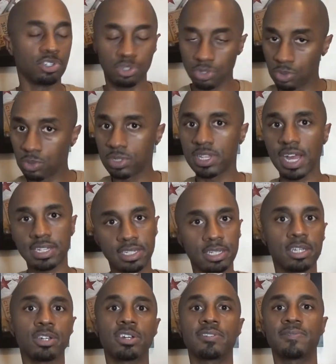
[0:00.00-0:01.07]
use that to
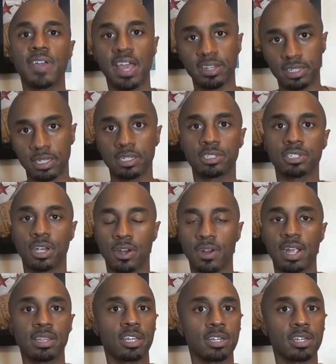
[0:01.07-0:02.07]
your advantage, all right?